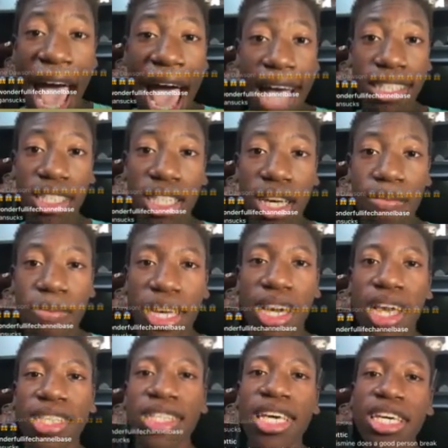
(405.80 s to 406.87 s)
ask him
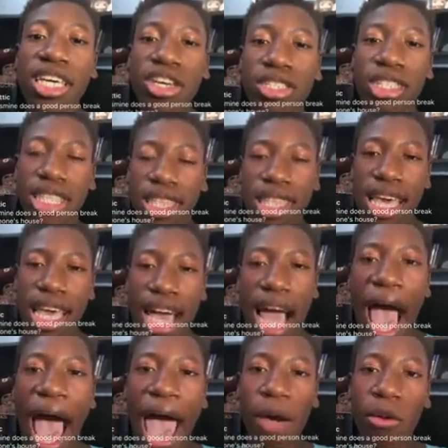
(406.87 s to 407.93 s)
because here's the thing.
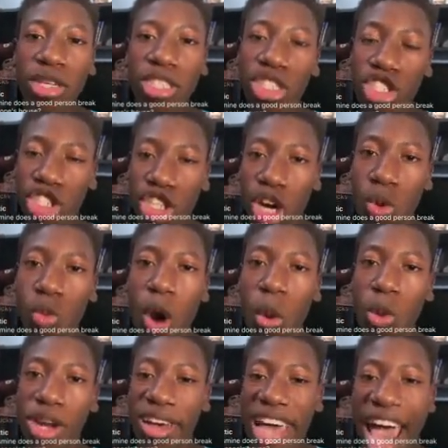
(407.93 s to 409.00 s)
I wasn't sure
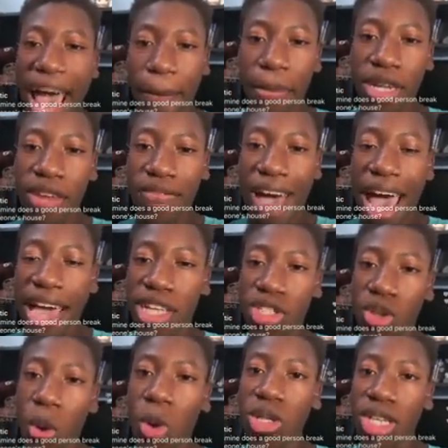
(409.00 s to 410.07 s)
what would have happened if I had
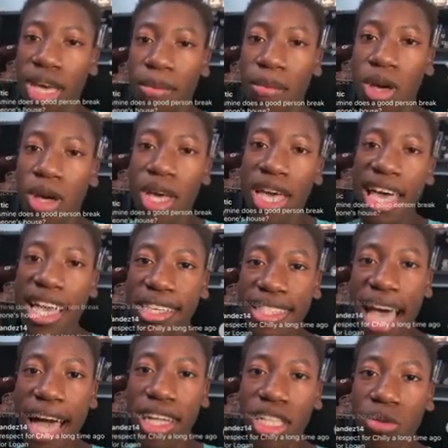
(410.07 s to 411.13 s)
told him
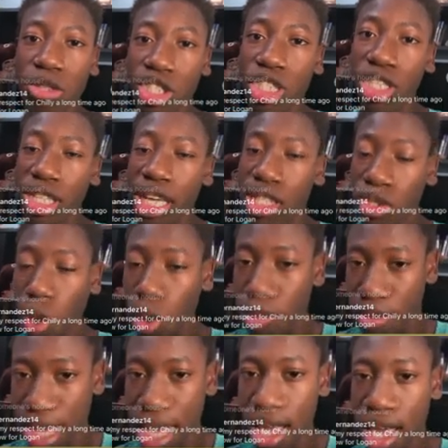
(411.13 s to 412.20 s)
exactly what Chili had told
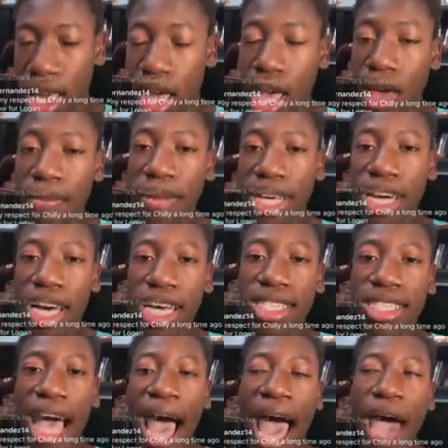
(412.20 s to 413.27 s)
me.
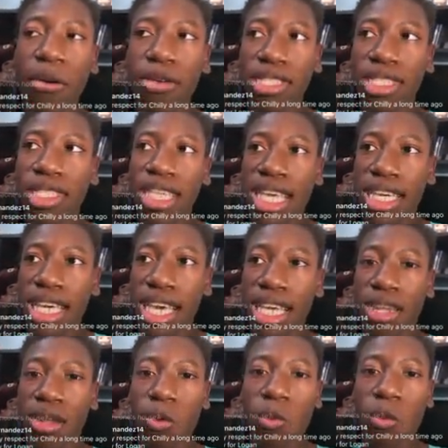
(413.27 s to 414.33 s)
Because I was
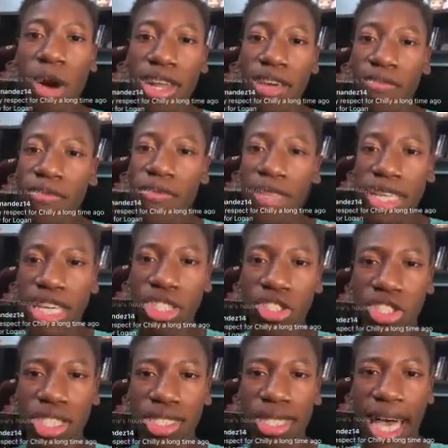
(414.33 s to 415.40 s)
thinking, what if he's
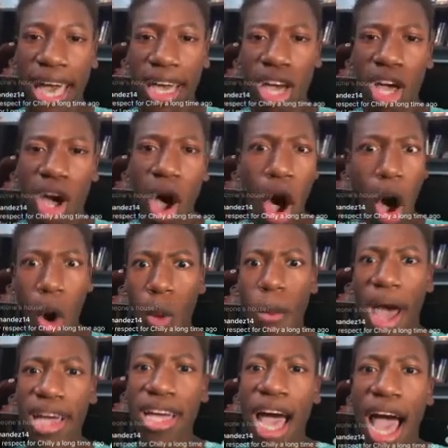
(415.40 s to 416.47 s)
just like, oh
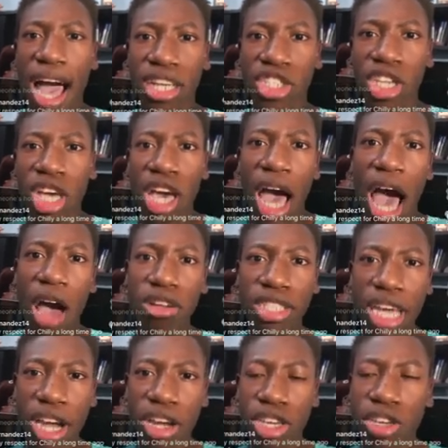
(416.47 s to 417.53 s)
my gosh, how
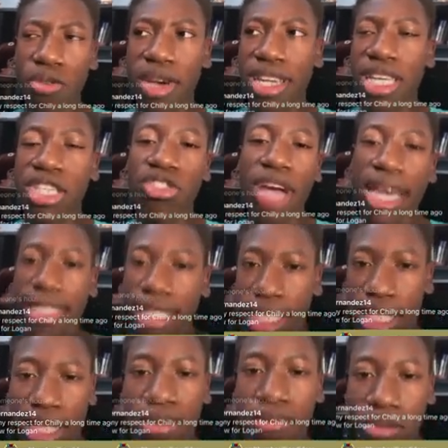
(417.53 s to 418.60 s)
dare you? And he tries
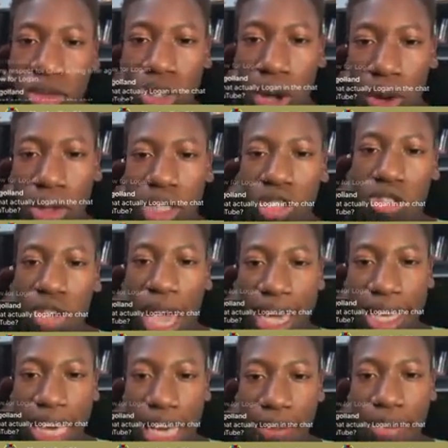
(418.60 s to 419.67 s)
to, try
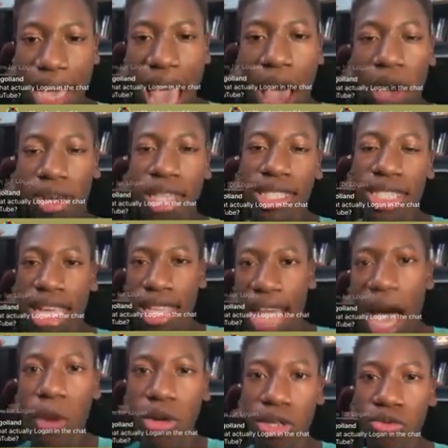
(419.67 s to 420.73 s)
and kick me out, because then
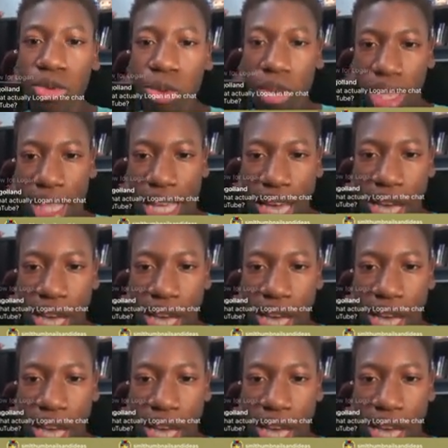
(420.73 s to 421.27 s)
that would ruin the